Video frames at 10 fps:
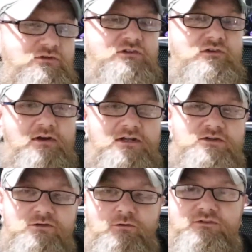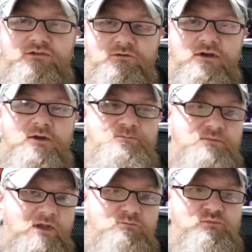decided not to
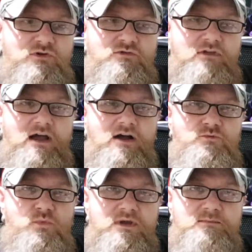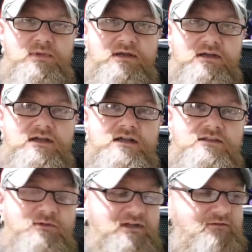brew their own wheat beer,
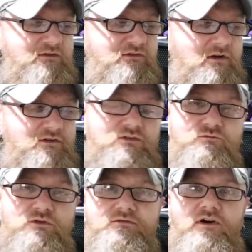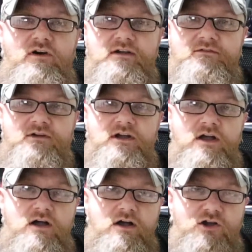but they've decided to revive
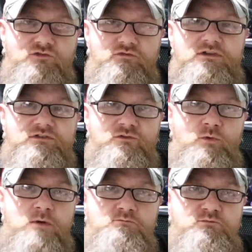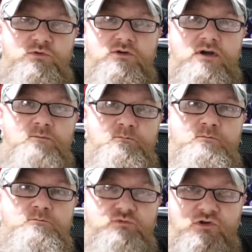a traditional
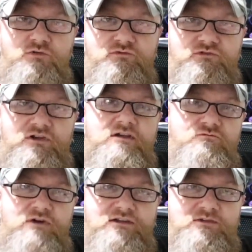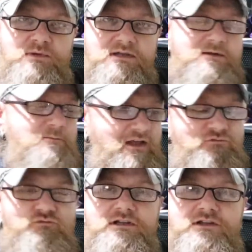Bruges recipe.
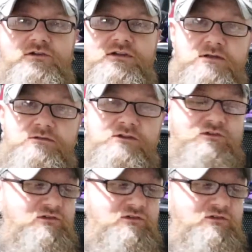That's really good. This